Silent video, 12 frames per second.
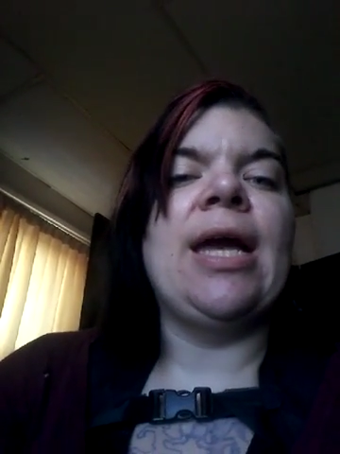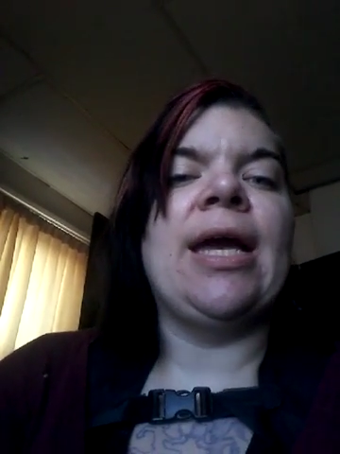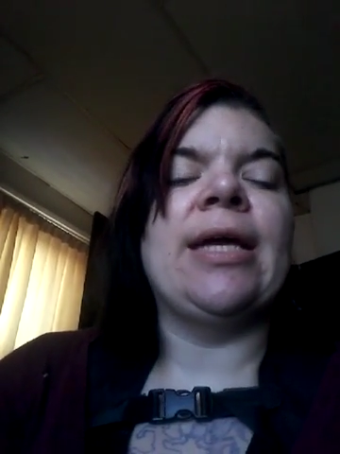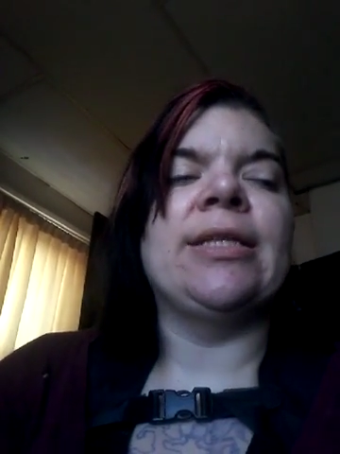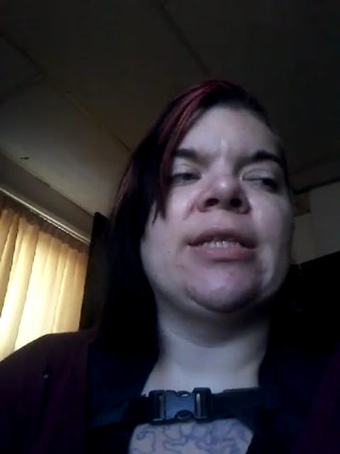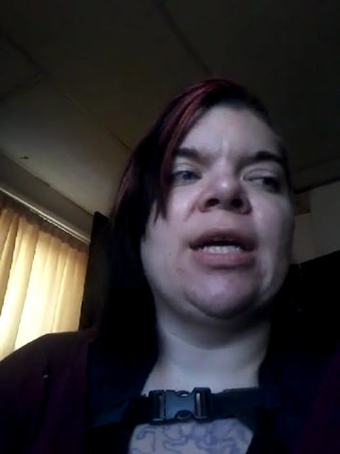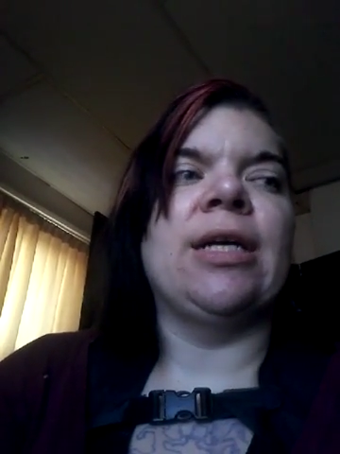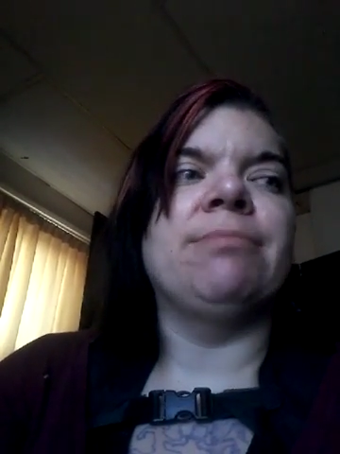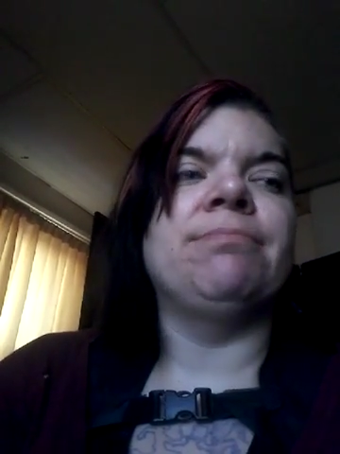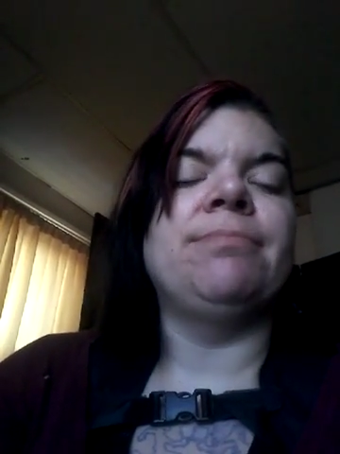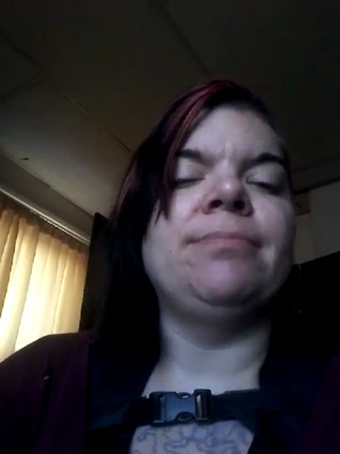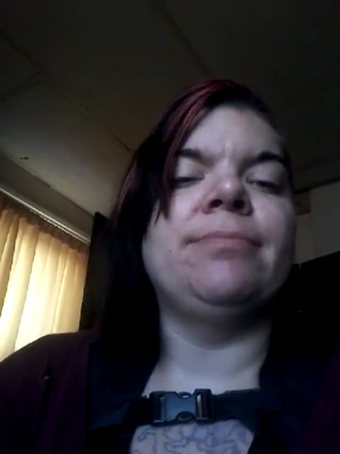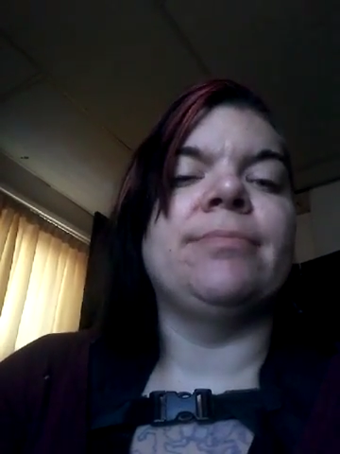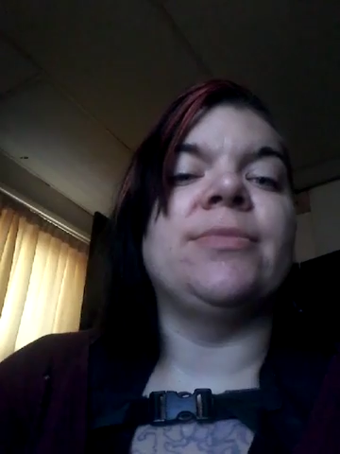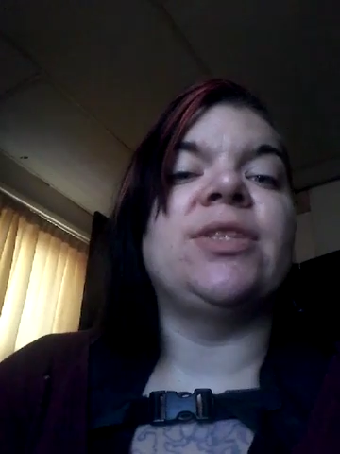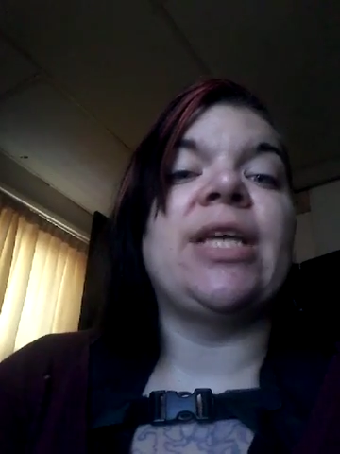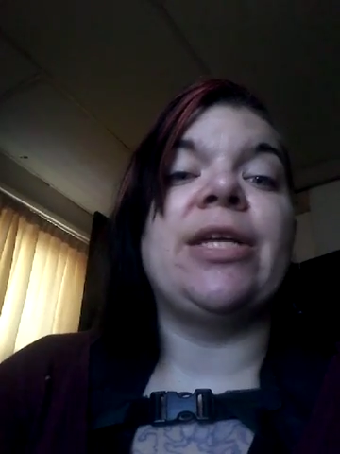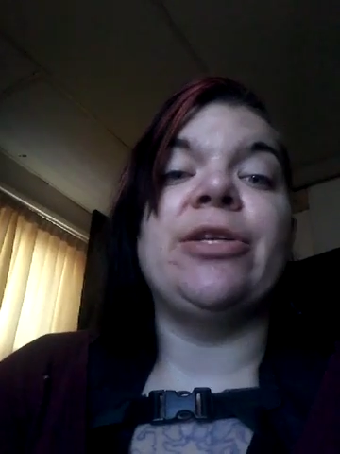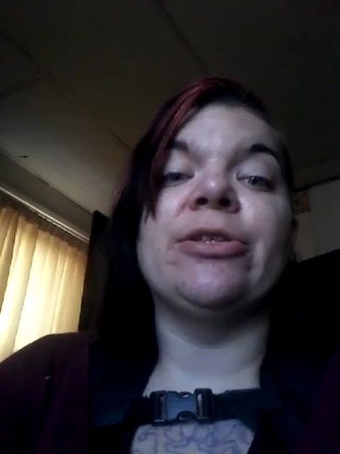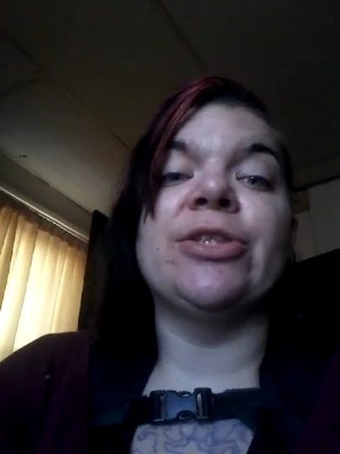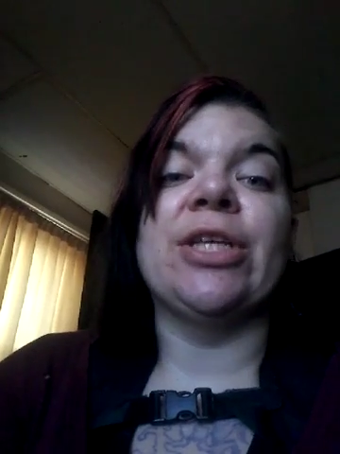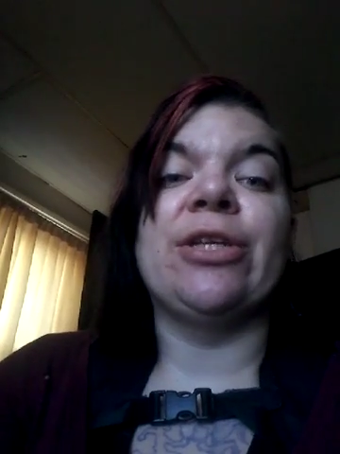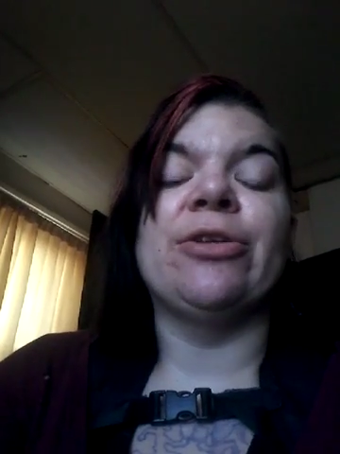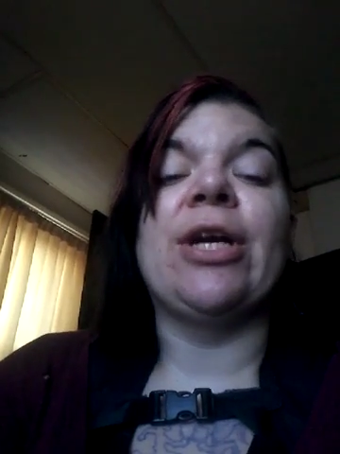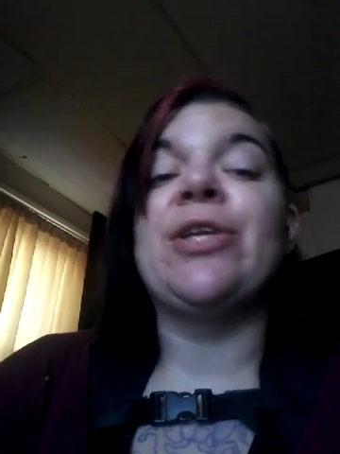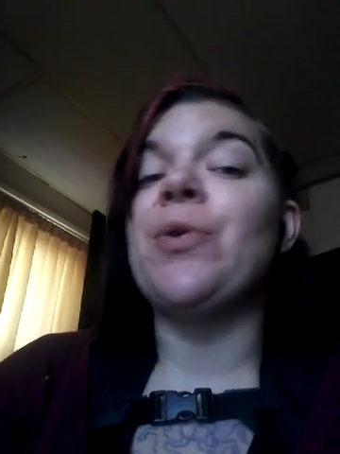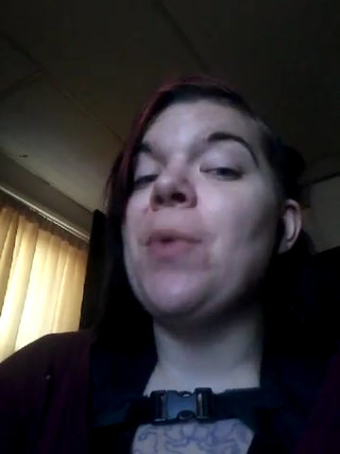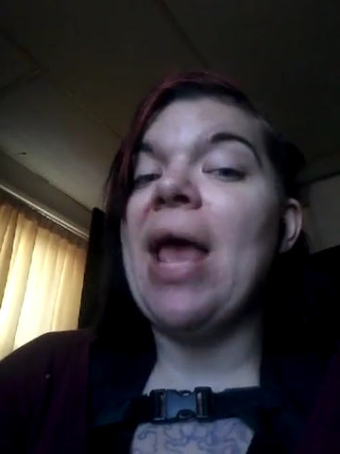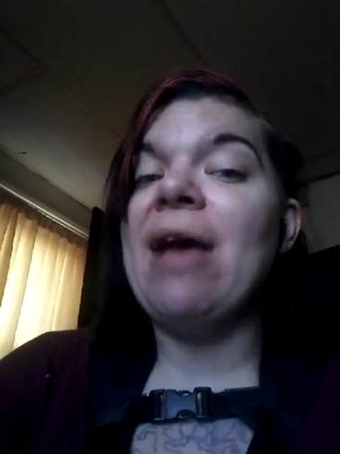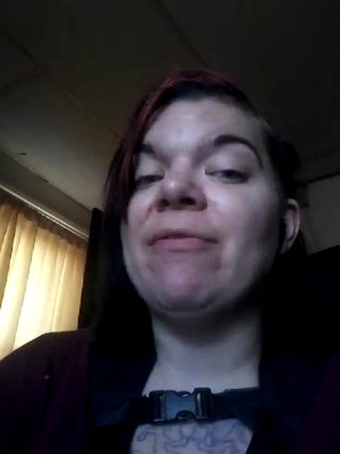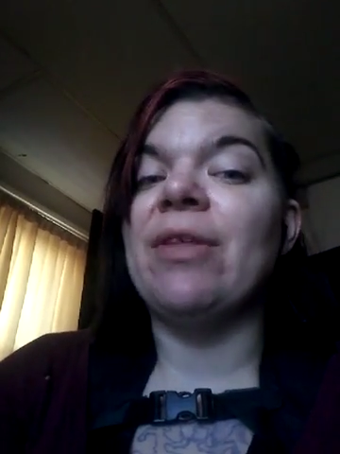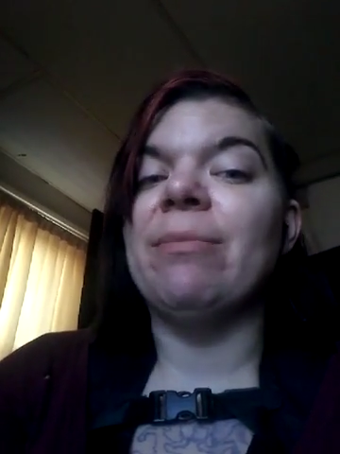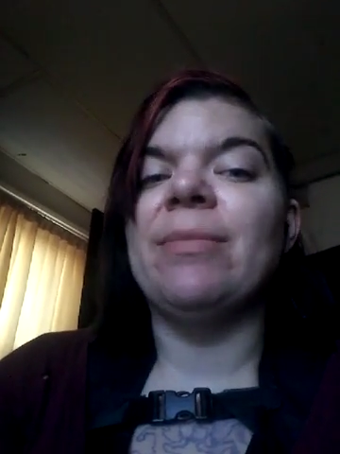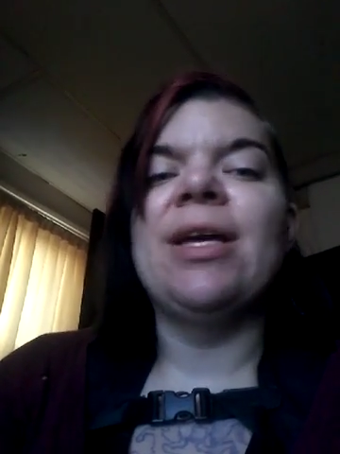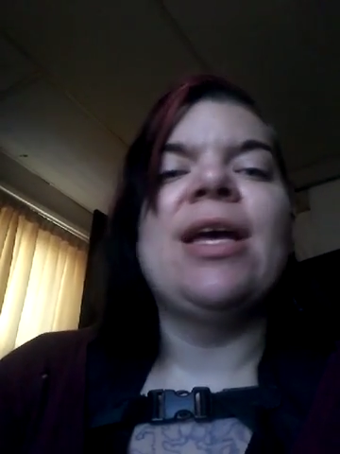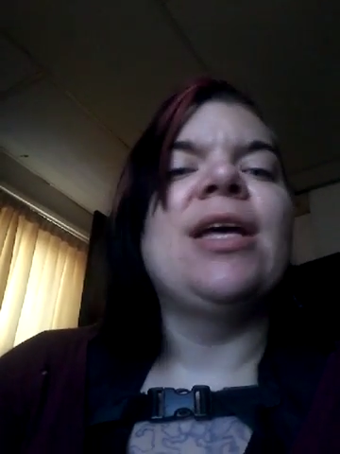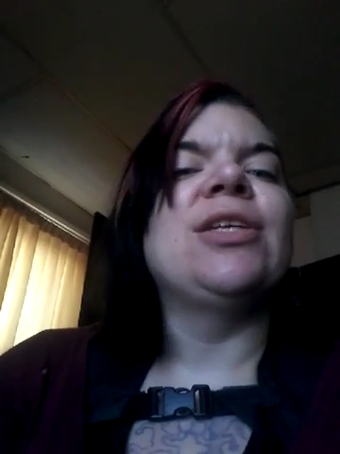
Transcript: and 10 years later, I don't have them.